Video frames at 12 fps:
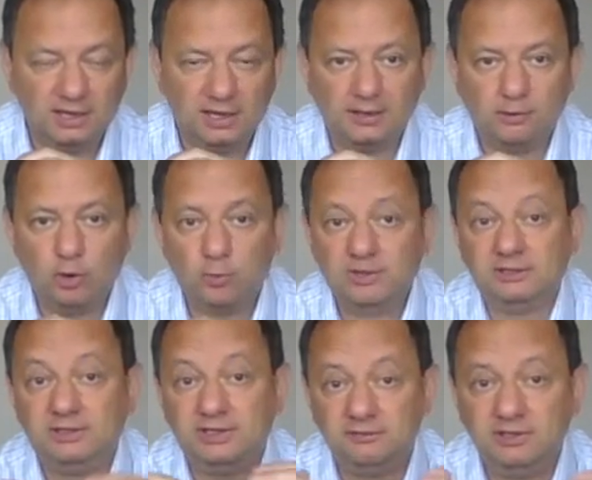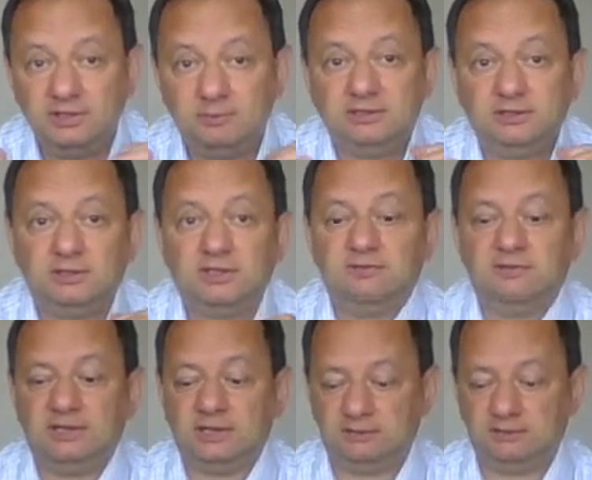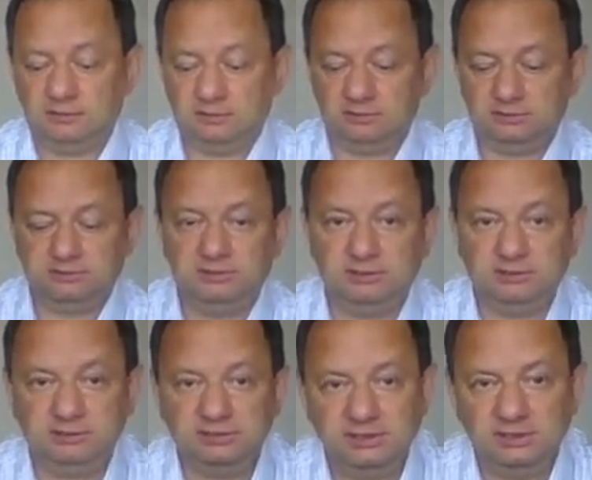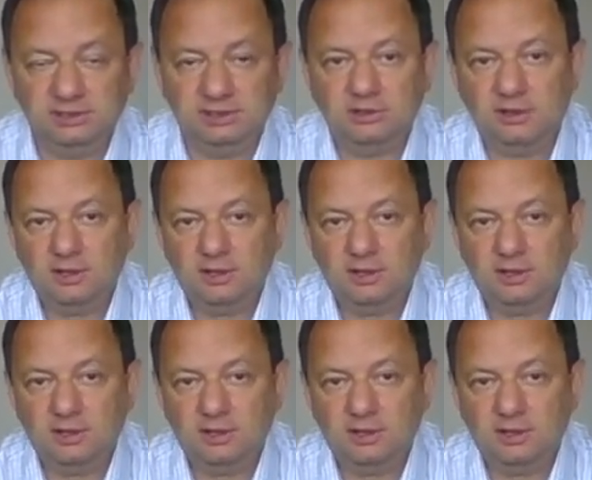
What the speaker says: I hope that they will be delivered till the